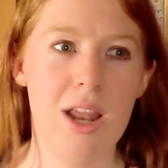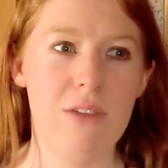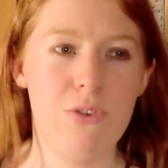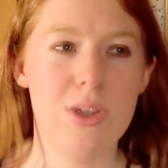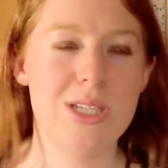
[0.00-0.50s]

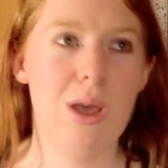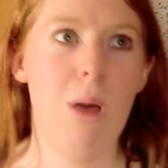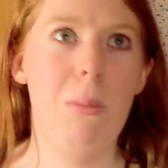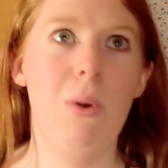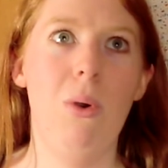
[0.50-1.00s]
Like, for
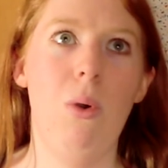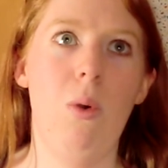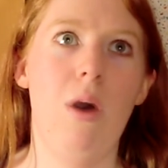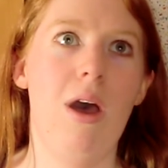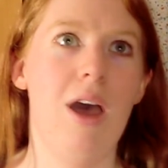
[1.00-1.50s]

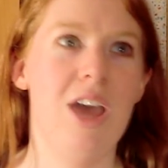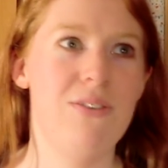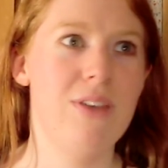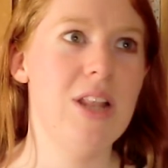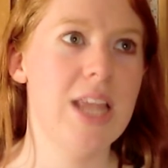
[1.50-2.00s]
example, I
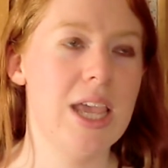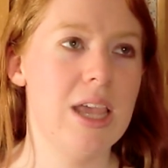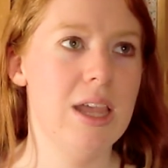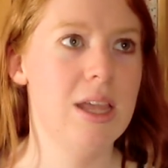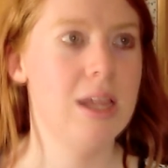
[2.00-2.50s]
feel
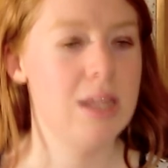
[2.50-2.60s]
like